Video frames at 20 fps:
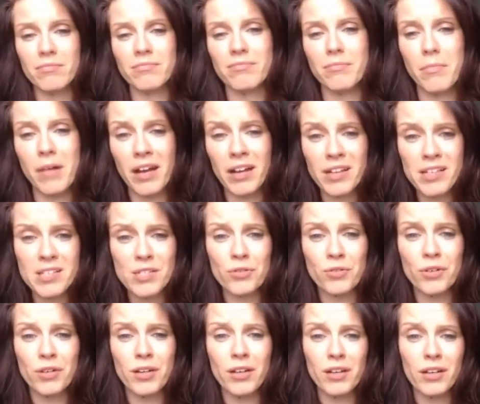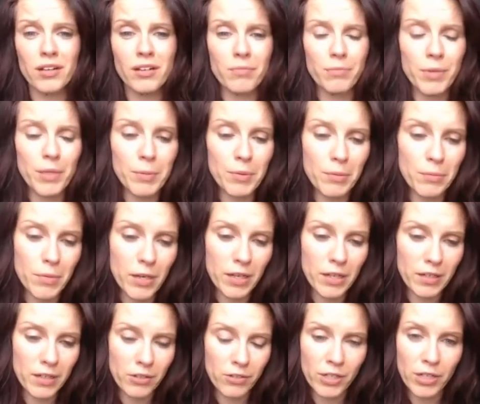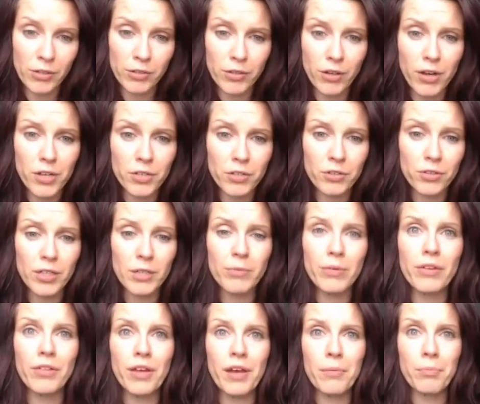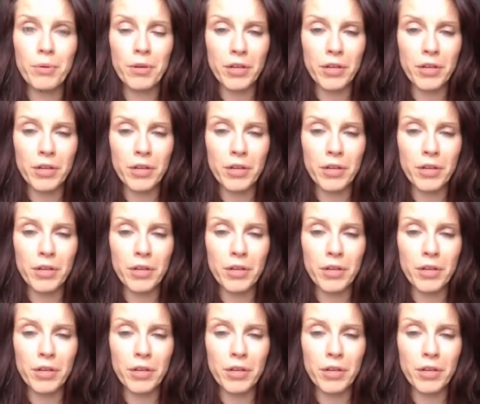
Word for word: my story, and people might agree or not agree with that,